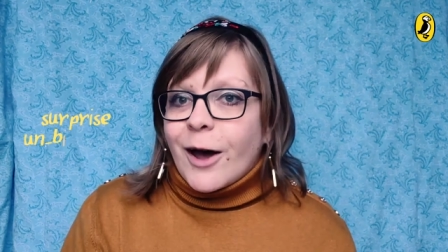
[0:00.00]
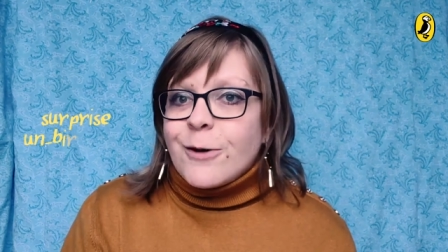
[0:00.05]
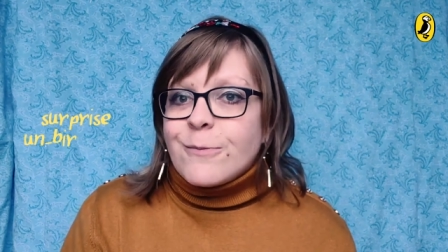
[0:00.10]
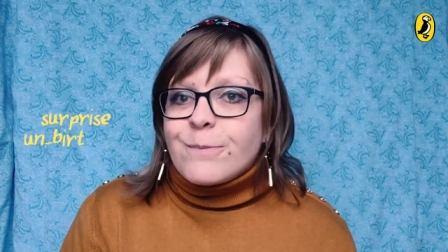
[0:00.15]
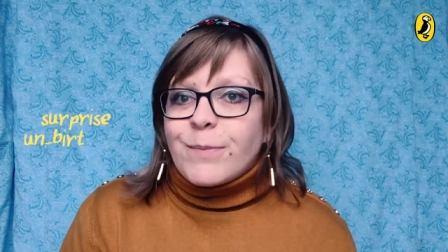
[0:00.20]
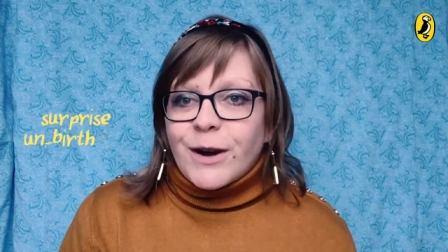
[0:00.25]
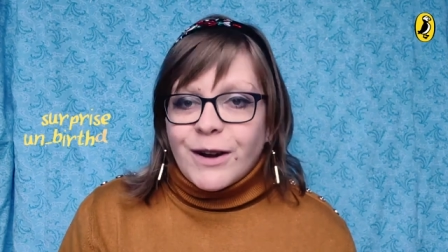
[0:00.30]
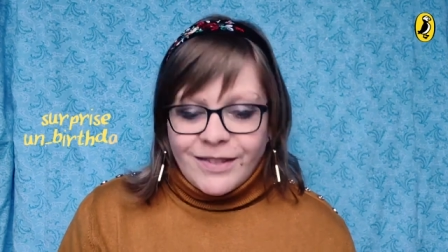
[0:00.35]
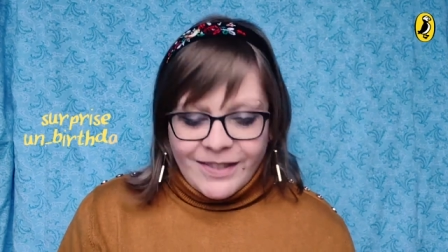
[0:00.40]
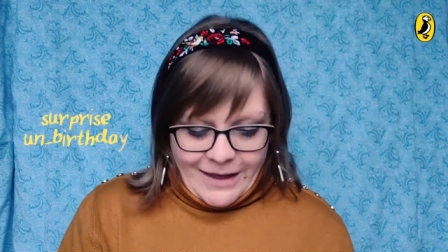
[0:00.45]

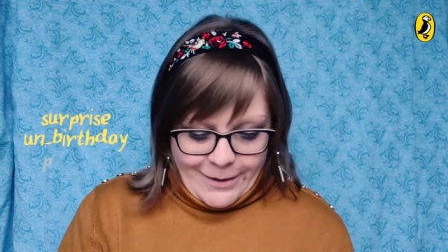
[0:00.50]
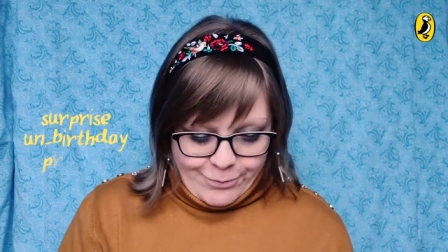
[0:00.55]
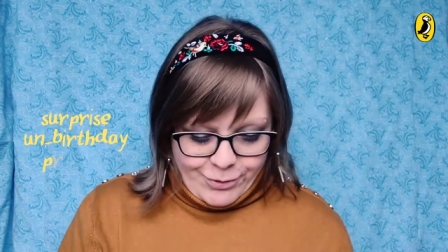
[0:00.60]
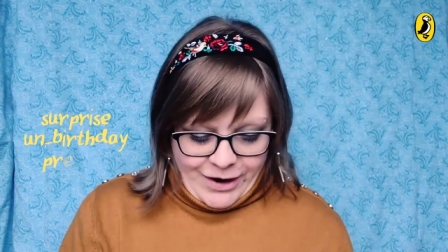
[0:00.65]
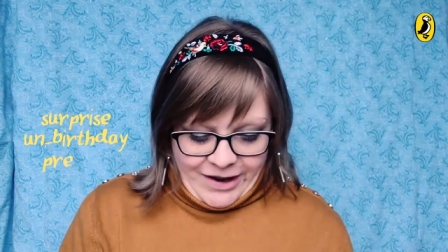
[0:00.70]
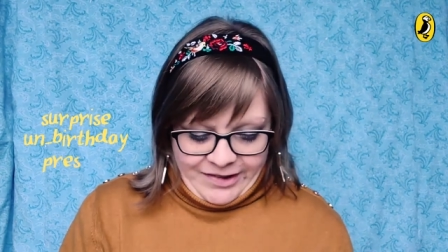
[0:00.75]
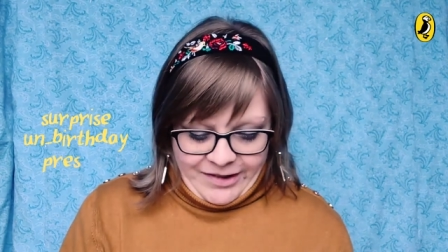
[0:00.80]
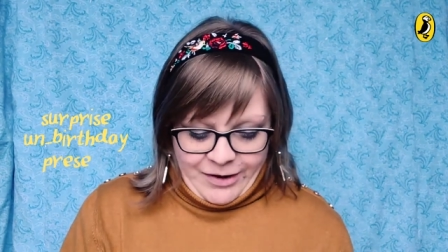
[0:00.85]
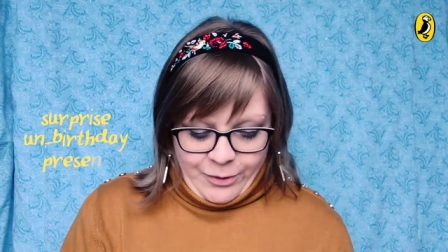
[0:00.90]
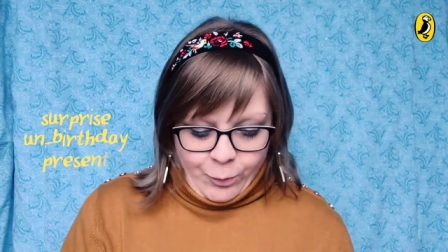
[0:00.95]
unbirthday
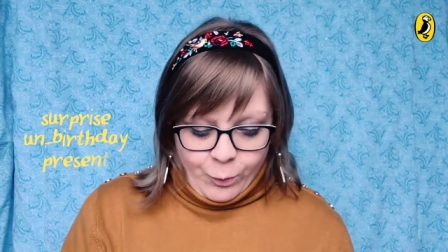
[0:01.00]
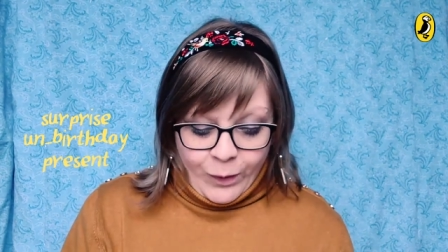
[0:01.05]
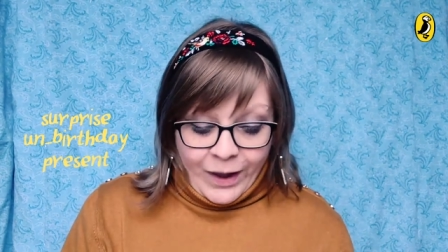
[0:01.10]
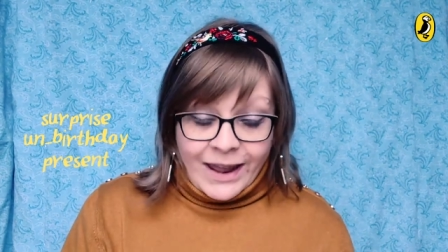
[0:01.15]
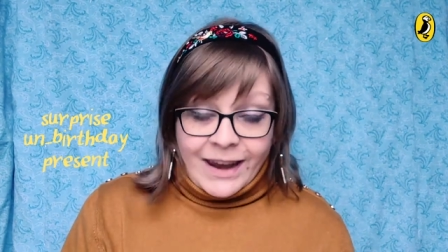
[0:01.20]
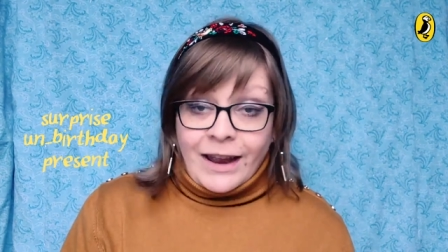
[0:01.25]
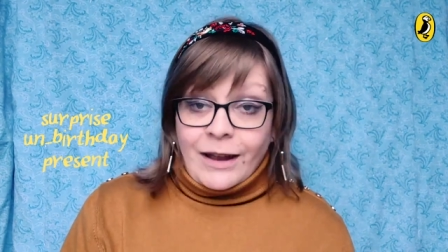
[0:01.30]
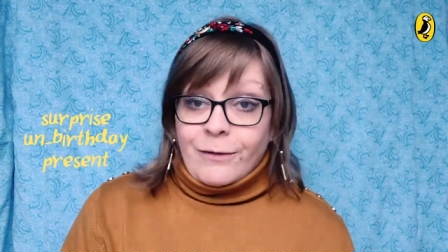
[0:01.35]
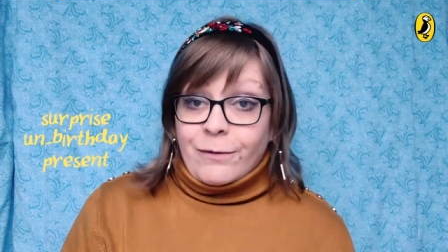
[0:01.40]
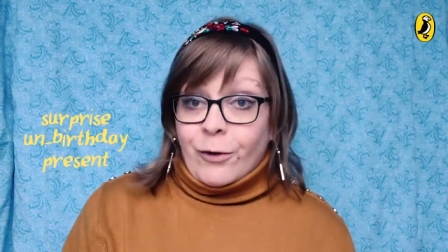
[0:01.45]
present
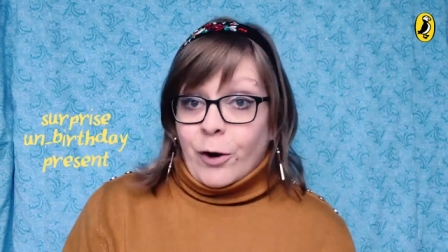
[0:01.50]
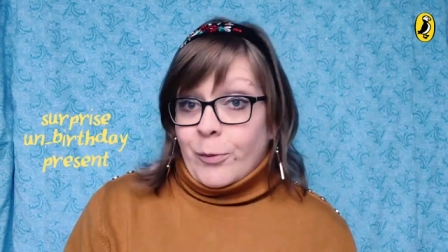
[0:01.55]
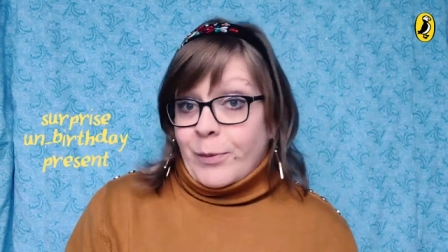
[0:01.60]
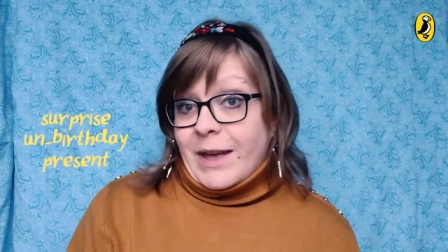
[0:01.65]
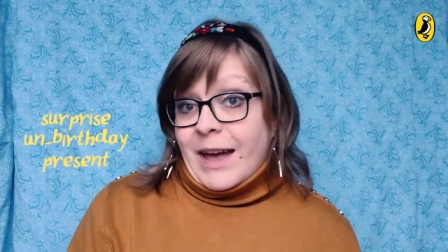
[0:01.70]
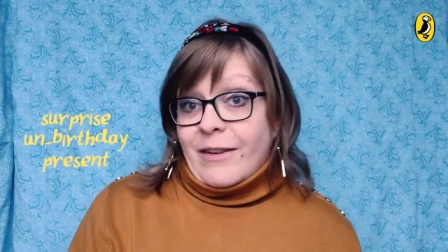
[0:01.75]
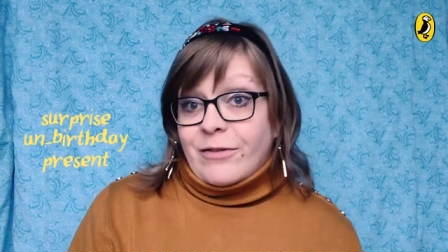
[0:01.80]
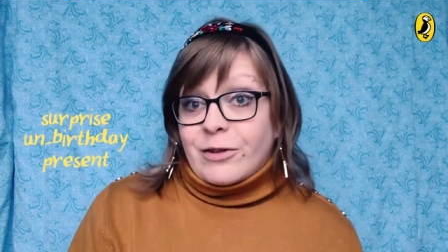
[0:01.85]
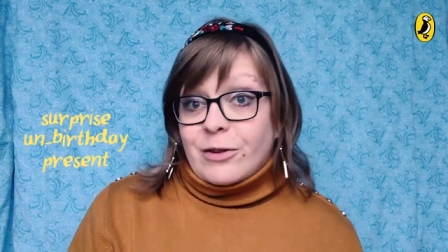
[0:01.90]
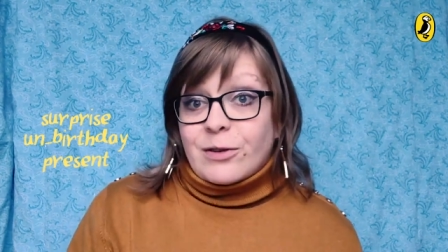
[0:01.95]
waiting for
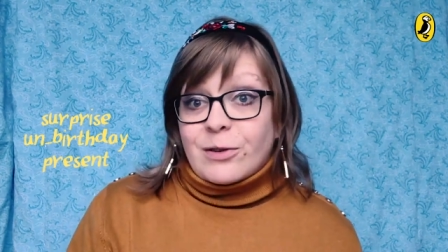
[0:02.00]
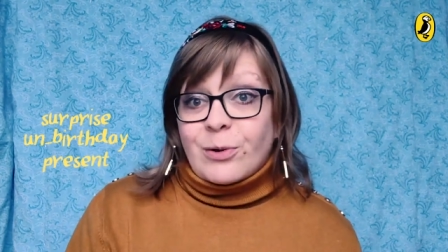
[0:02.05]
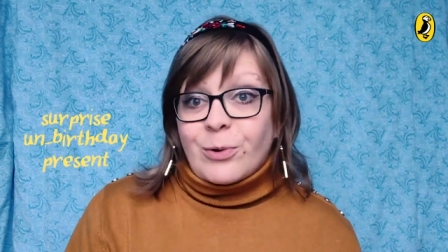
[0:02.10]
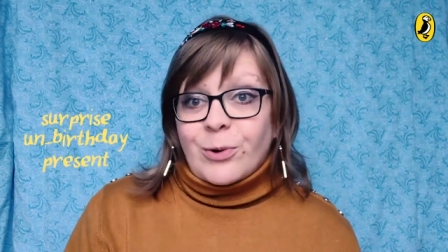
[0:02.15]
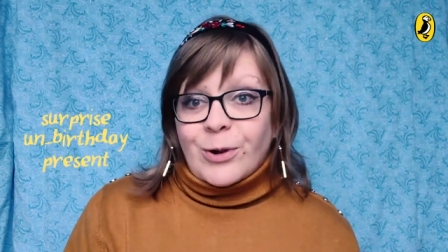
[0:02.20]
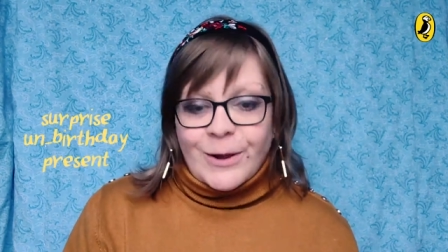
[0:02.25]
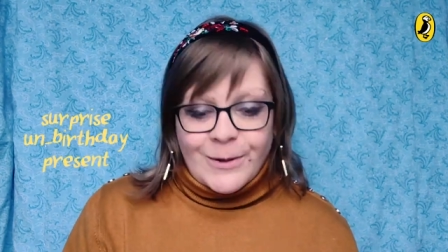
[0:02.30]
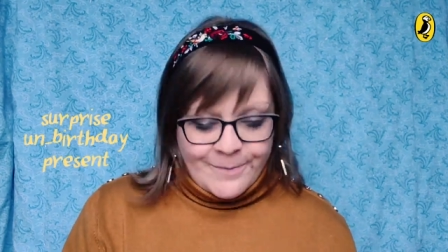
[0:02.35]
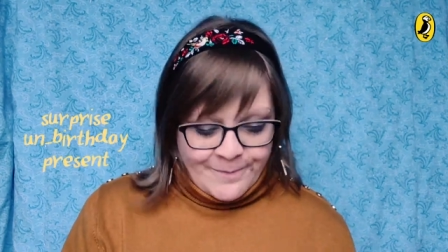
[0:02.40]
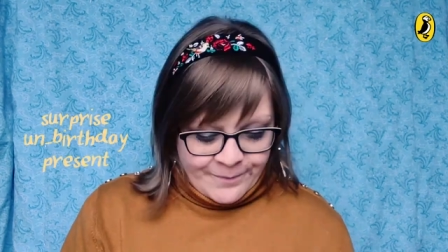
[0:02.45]
me after
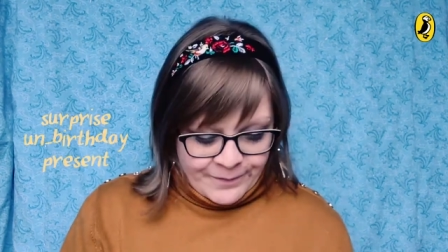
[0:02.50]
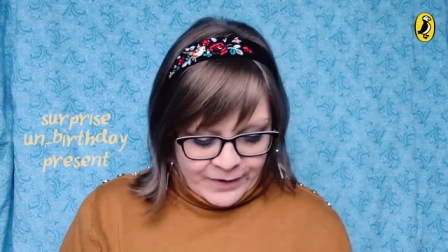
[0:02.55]
school.